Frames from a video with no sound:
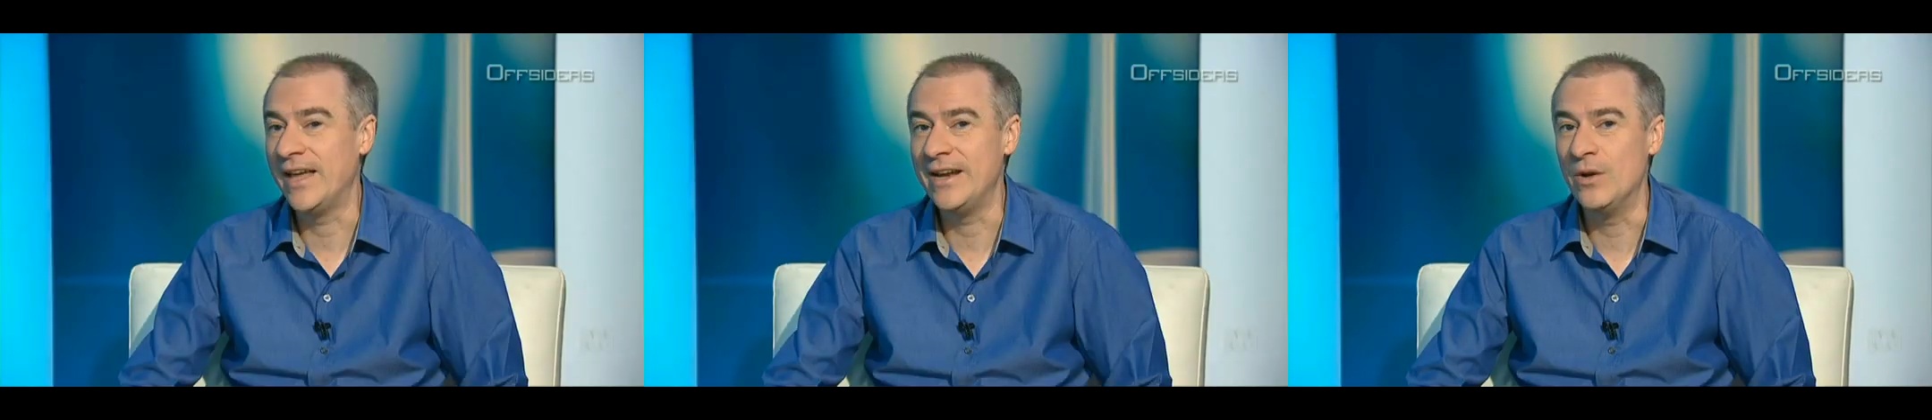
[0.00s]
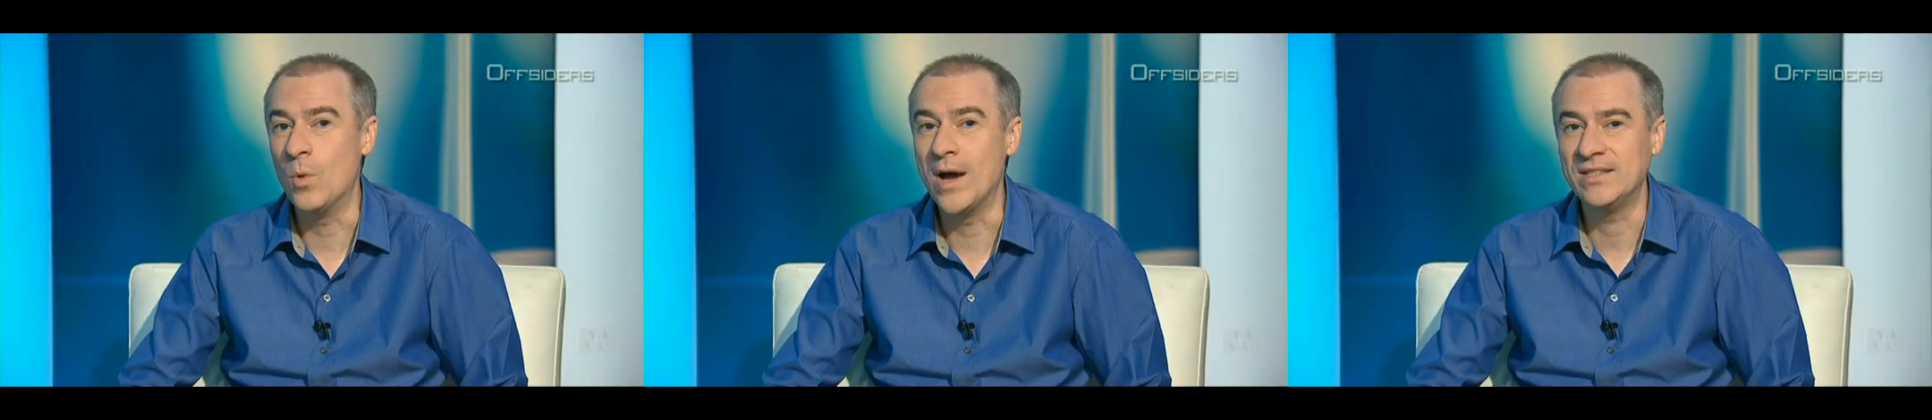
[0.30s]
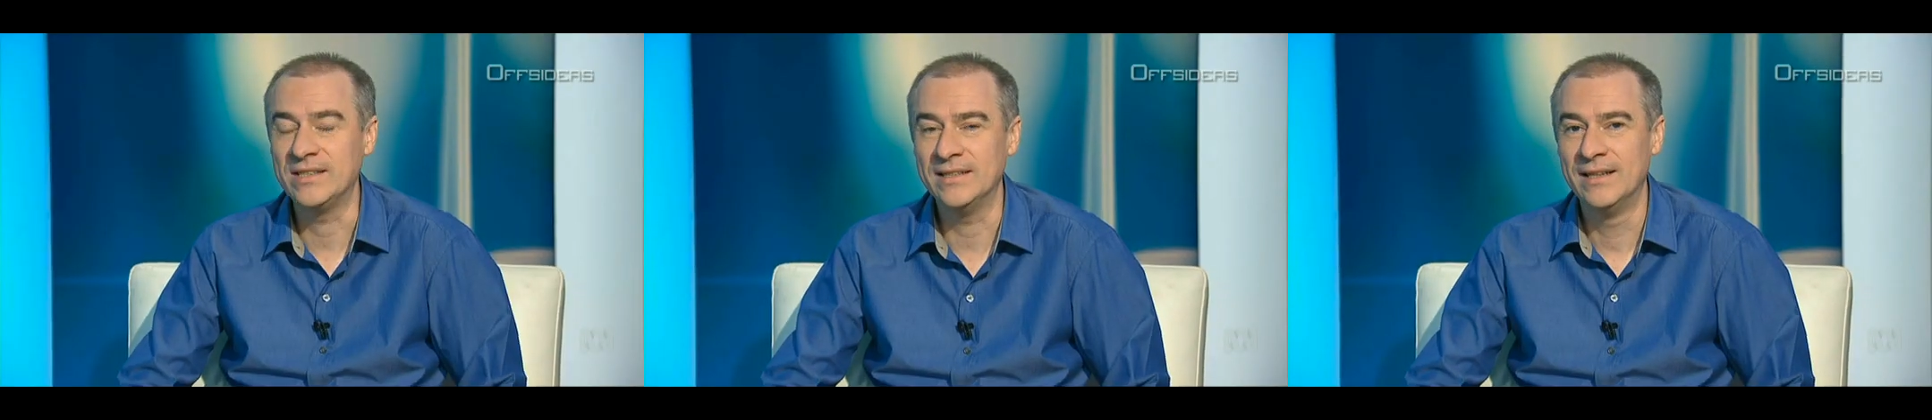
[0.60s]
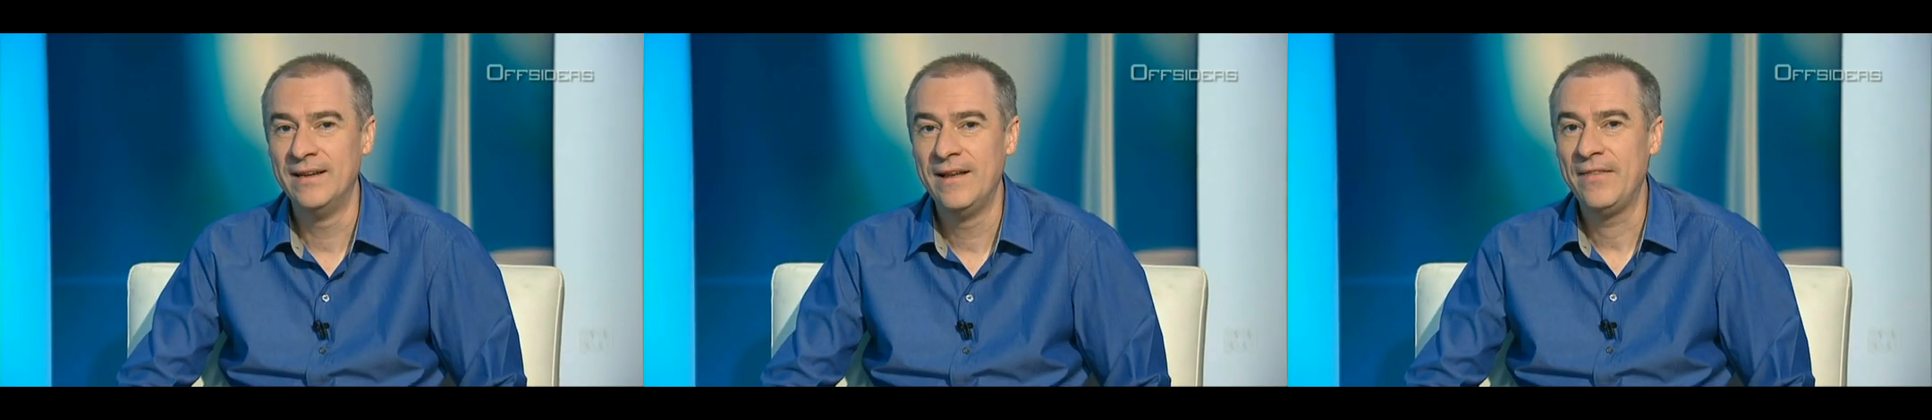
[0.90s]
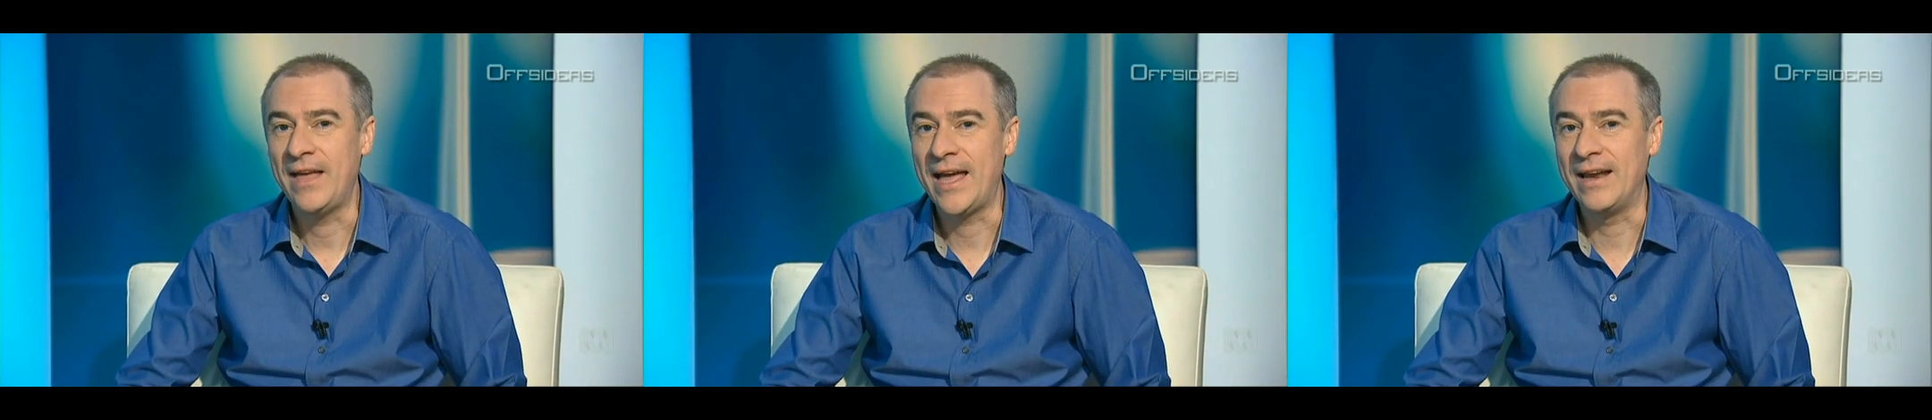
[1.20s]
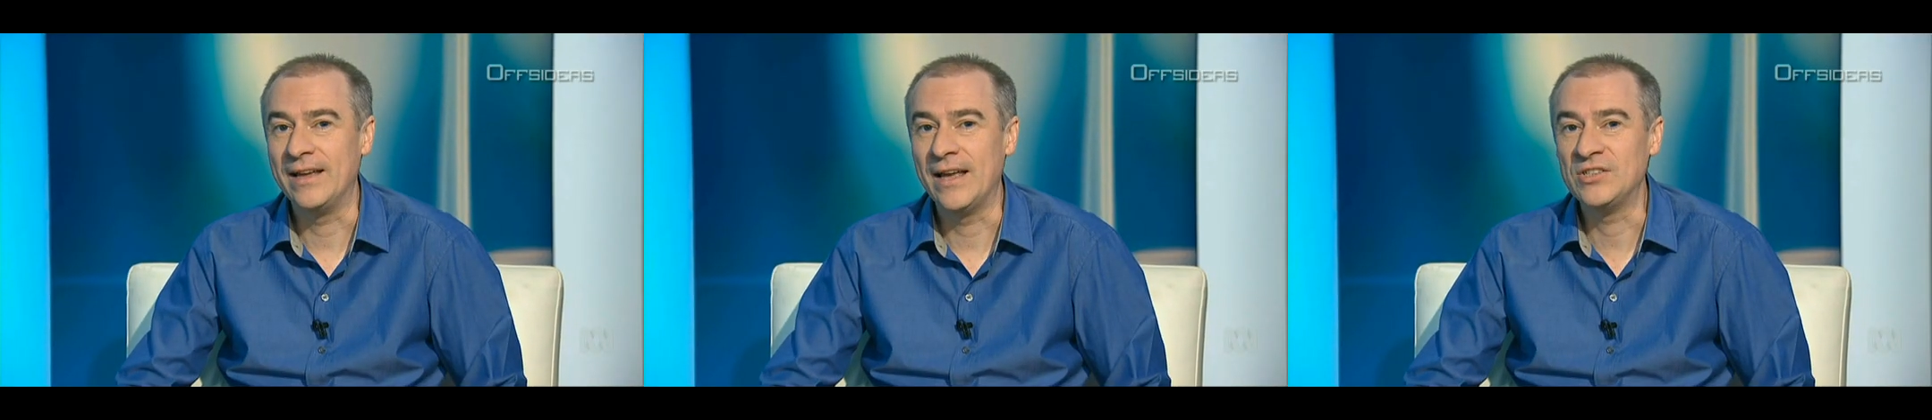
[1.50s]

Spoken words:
they didn't waste it. They had a